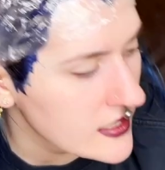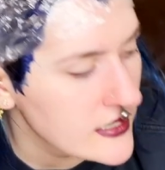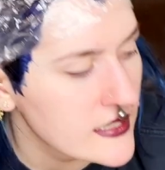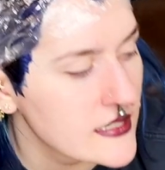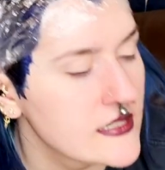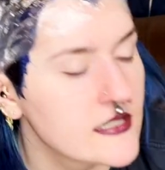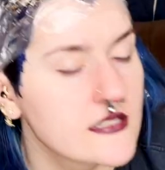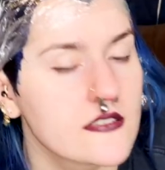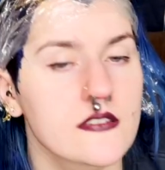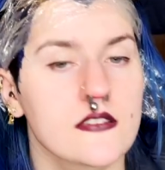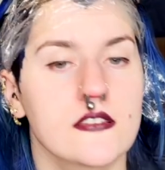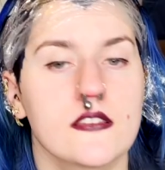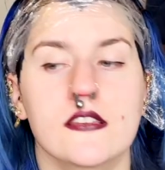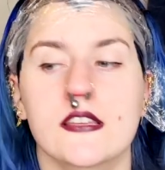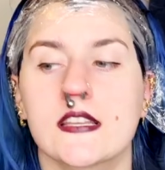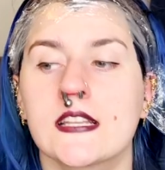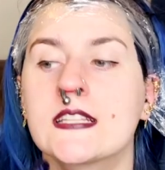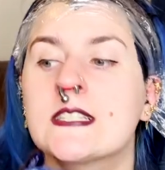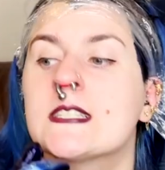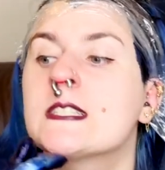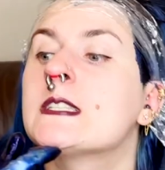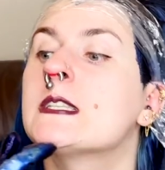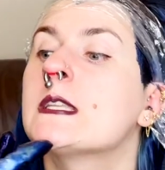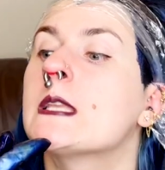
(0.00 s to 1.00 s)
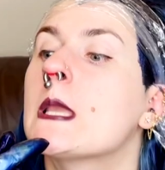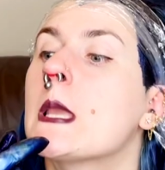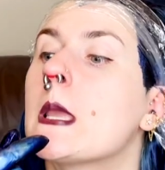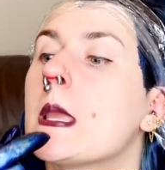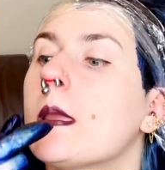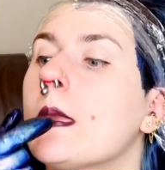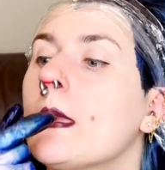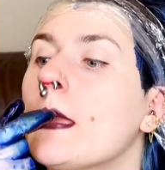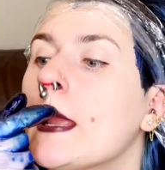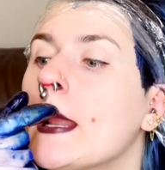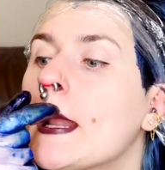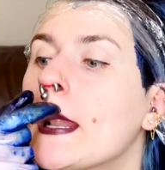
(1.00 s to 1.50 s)
So you can
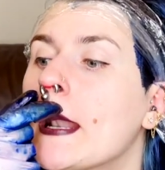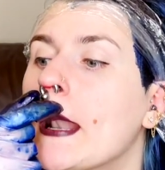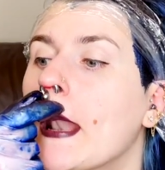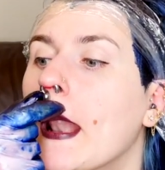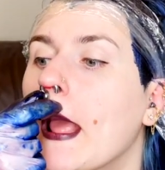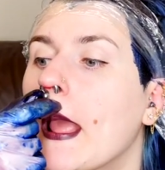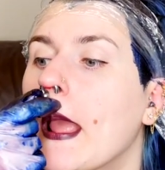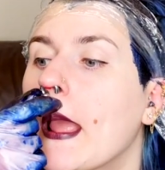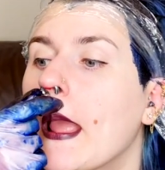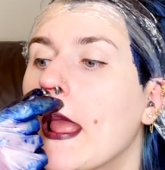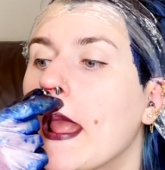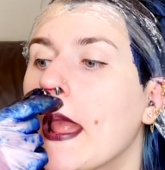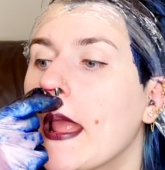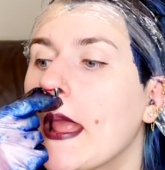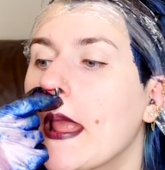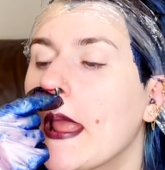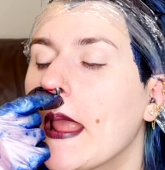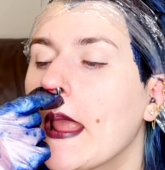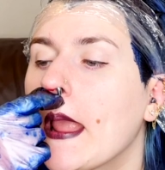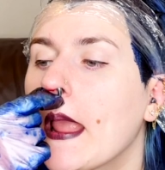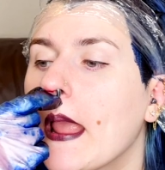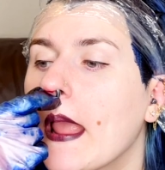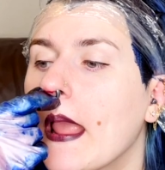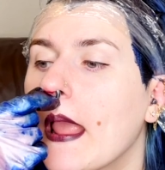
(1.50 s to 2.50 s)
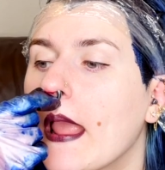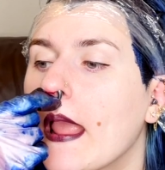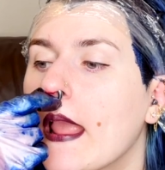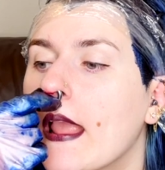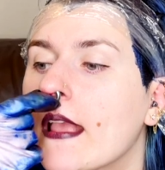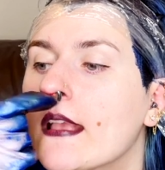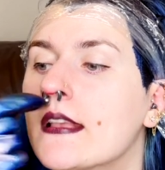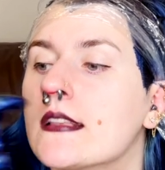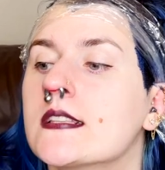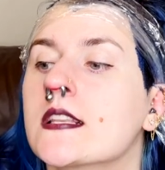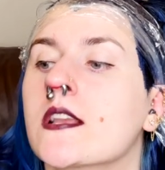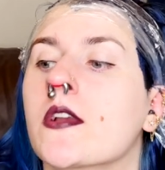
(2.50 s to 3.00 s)
see it
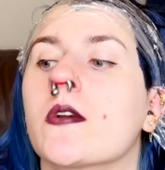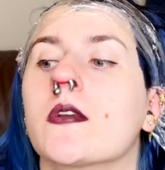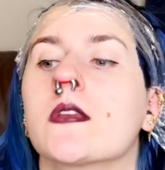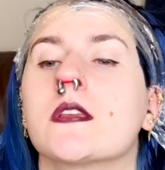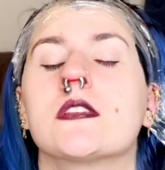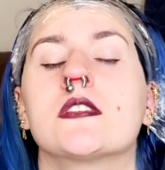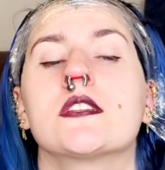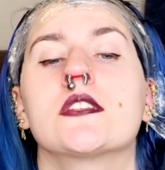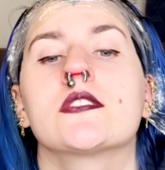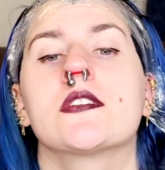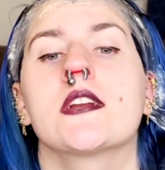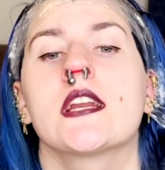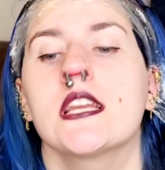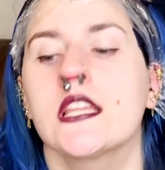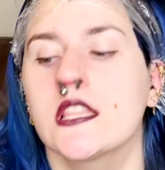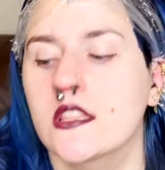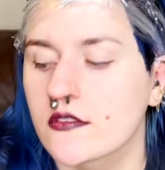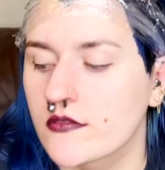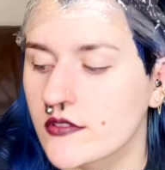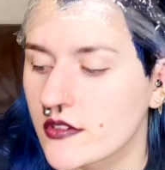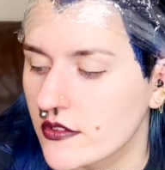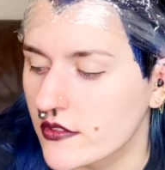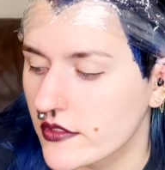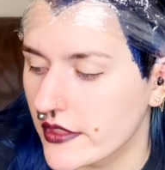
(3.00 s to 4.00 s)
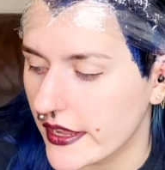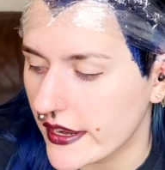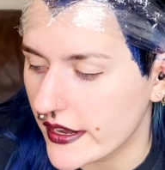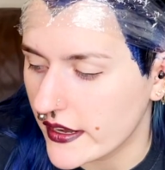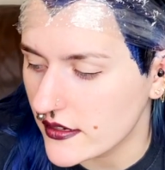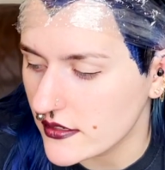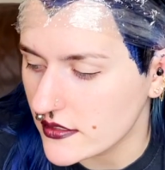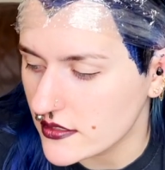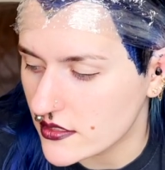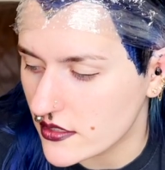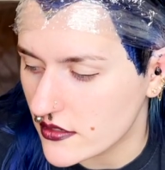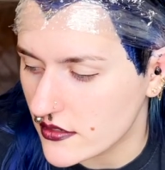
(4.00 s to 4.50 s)
is going straight through
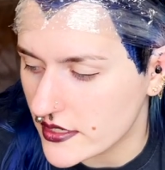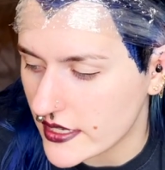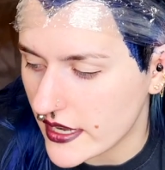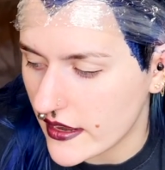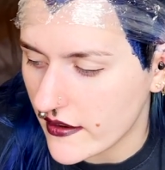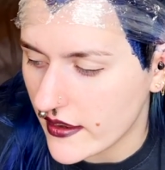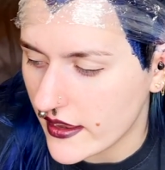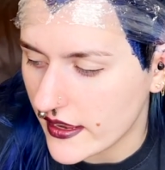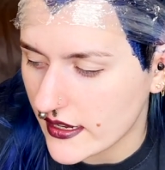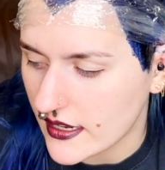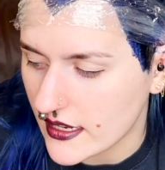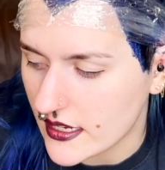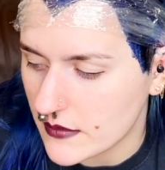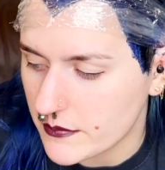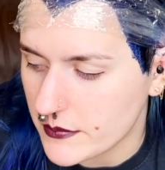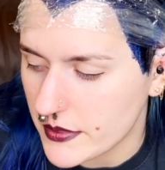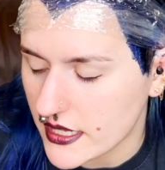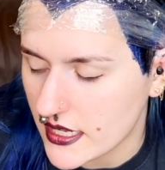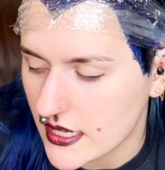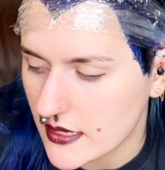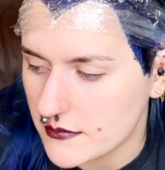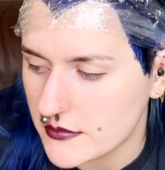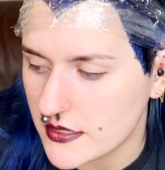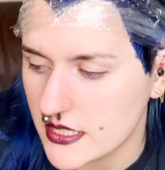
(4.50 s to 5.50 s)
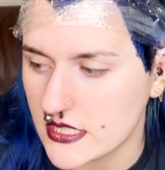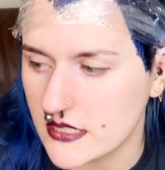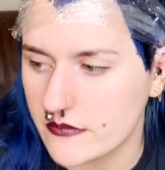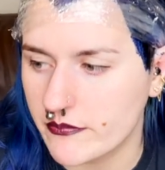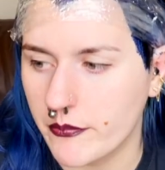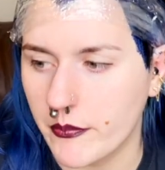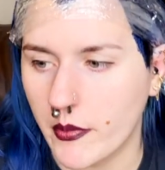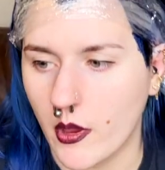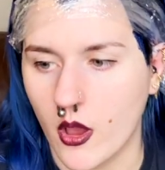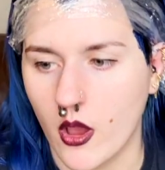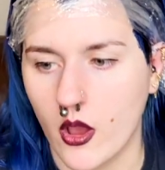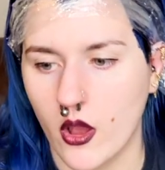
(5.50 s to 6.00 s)
there. So now I gotta pick up this
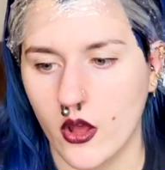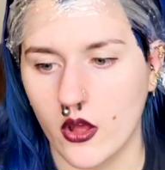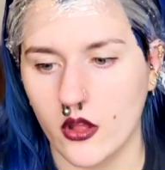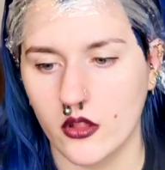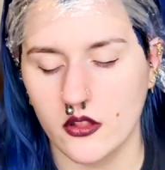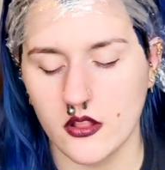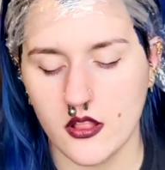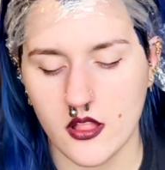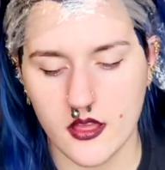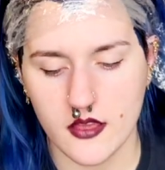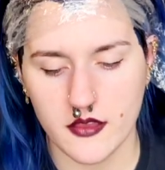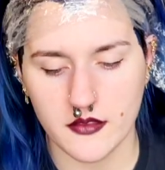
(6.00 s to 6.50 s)
ball